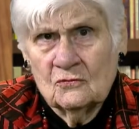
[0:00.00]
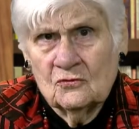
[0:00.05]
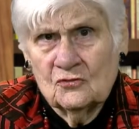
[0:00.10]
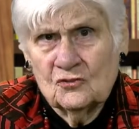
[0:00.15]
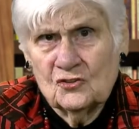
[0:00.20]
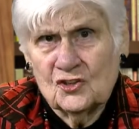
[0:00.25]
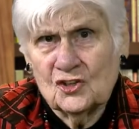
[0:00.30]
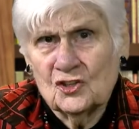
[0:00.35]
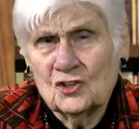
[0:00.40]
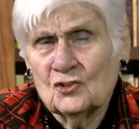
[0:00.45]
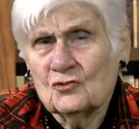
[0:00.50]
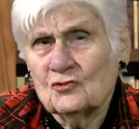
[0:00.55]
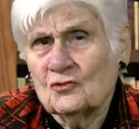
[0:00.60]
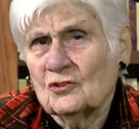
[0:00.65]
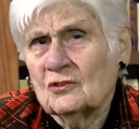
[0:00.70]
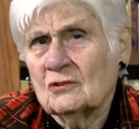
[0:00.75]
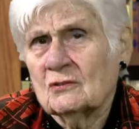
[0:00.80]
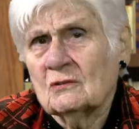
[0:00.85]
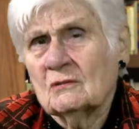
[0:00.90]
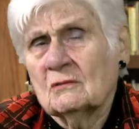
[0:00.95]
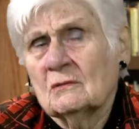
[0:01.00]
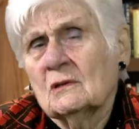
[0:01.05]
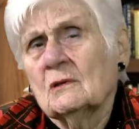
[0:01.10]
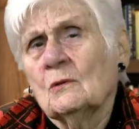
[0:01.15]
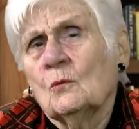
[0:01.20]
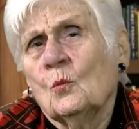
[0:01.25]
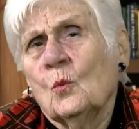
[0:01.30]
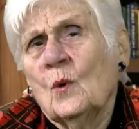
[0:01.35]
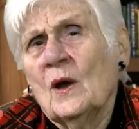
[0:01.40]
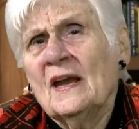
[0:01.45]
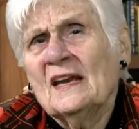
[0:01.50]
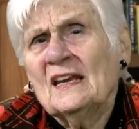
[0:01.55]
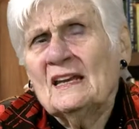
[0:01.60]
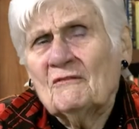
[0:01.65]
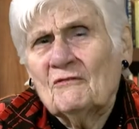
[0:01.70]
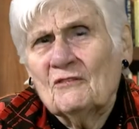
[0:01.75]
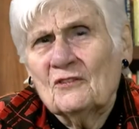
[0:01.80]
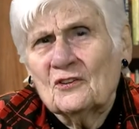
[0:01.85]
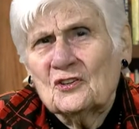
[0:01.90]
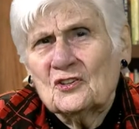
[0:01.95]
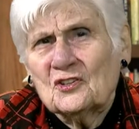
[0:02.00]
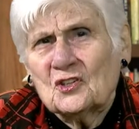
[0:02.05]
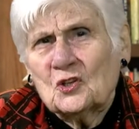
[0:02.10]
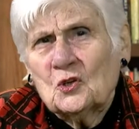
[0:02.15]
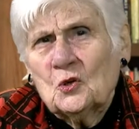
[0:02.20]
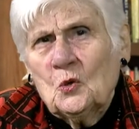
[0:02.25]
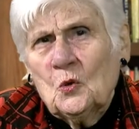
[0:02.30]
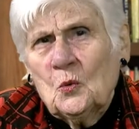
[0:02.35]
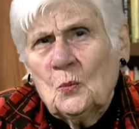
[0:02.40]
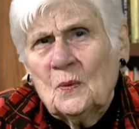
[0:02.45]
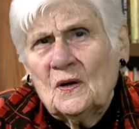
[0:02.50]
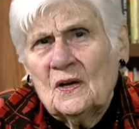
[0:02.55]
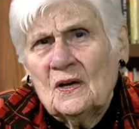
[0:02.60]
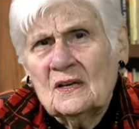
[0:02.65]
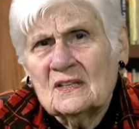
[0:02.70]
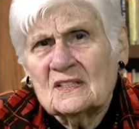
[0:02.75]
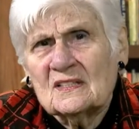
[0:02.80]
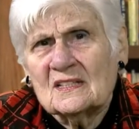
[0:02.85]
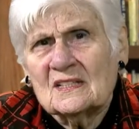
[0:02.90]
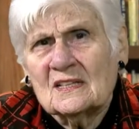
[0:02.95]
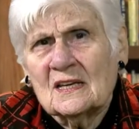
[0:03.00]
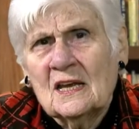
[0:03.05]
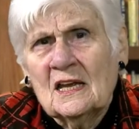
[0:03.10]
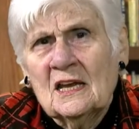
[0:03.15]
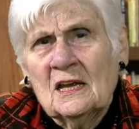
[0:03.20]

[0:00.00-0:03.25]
children waiting for the school bus